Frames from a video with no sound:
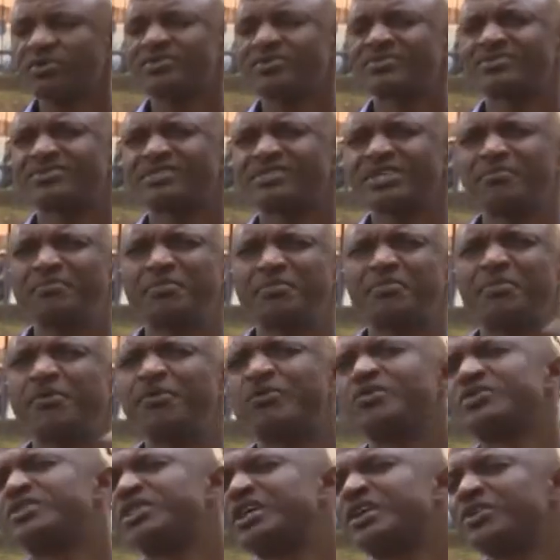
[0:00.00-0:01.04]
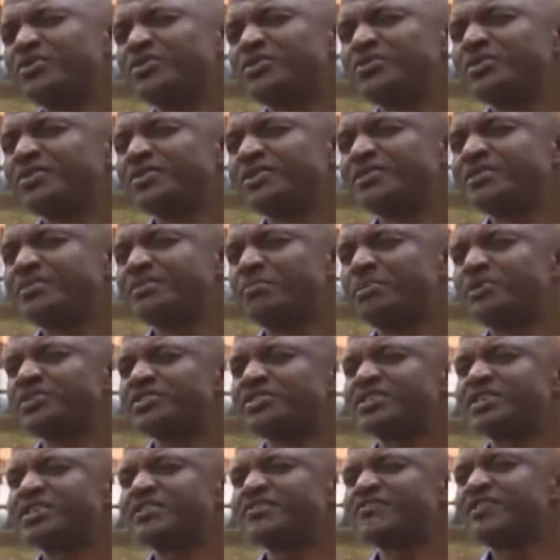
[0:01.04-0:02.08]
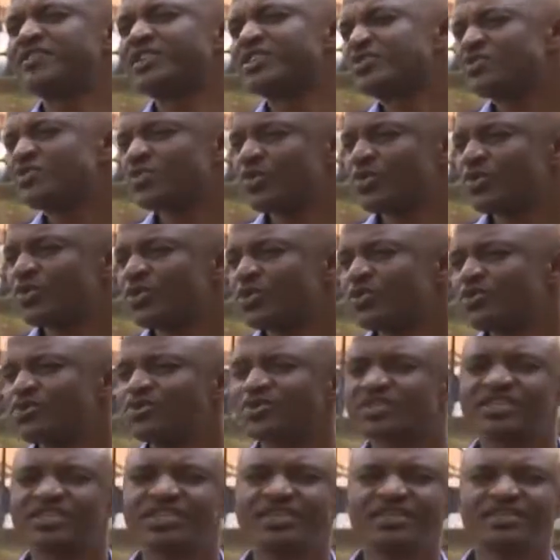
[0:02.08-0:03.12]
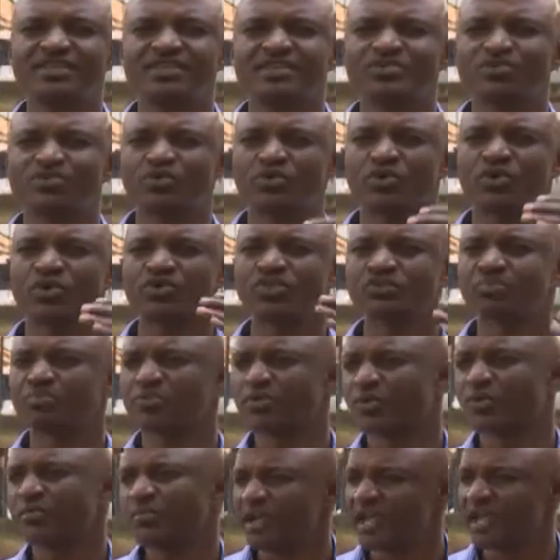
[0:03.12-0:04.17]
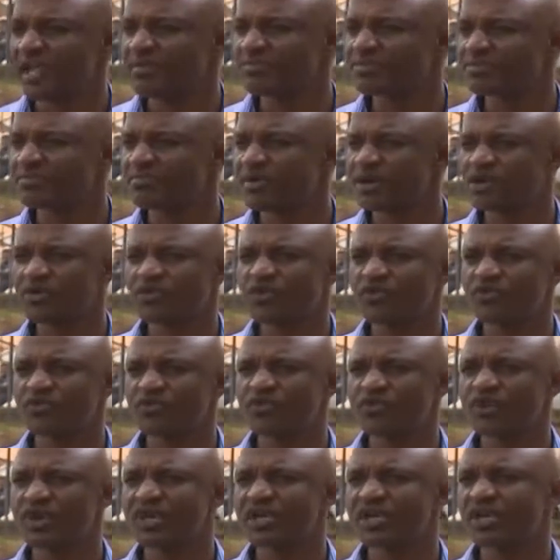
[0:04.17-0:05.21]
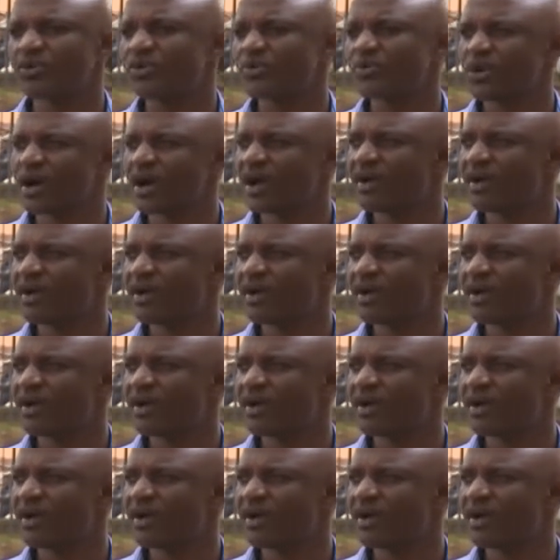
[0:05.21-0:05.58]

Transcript: Some people will tell you this is a policy reversal, you see it will cause problems, Bank of Uganda will